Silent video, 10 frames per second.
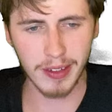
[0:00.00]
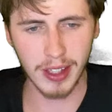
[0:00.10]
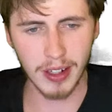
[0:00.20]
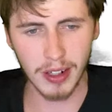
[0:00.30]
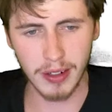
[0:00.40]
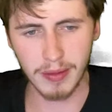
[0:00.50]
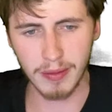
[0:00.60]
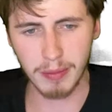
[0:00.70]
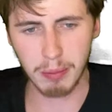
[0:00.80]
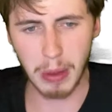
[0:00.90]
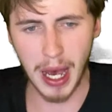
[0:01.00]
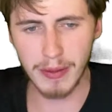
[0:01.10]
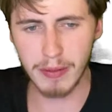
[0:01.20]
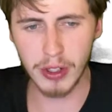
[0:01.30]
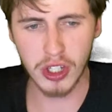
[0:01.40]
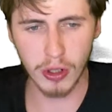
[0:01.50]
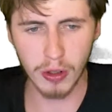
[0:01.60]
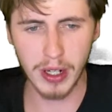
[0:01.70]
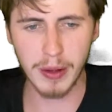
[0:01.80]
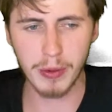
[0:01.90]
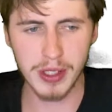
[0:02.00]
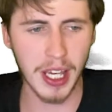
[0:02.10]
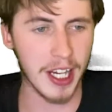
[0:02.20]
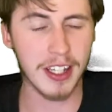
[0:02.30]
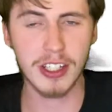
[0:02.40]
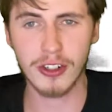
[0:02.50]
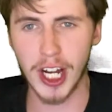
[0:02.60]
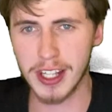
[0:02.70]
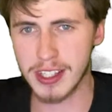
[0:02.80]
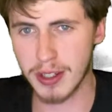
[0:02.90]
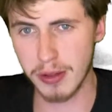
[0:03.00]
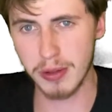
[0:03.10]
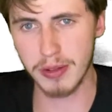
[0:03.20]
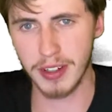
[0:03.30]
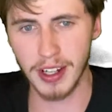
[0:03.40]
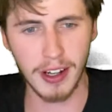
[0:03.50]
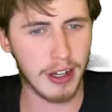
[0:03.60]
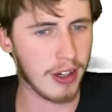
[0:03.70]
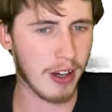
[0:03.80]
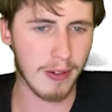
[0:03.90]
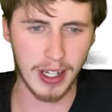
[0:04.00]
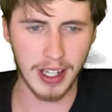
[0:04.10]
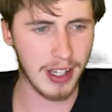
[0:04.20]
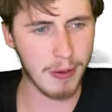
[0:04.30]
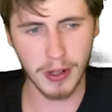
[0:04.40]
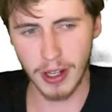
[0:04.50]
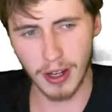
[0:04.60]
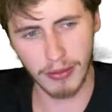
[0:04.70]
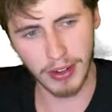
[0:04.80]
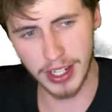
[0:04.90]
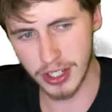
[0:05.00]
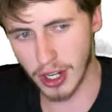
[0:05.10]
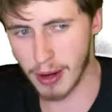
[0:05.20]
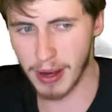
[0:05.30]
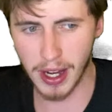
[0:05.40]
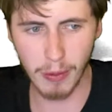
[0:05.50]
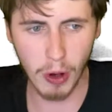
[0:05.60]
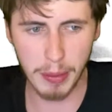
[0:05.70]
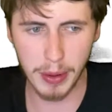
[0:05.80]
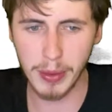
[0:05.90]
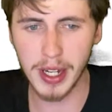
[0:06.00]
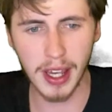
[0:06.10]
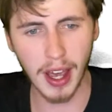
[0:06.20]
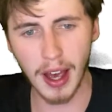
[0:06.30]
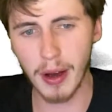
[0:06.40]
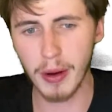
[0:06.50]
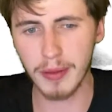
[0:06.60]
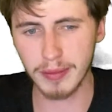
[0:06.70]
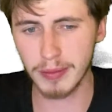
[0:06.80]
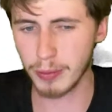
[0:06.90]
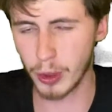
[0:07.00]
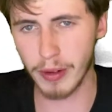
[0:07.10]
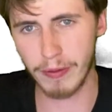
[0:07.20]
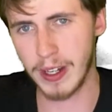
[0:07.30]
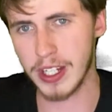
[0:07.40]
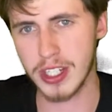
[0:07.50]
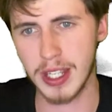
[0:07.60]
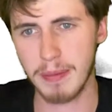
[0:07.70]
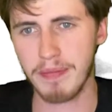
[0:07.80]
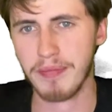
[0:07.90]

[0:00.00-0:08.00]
You know, Marvin Vettori was getting straight schooled. I reckon he would have got finished. I reckon Robert Whittaker would have finished him.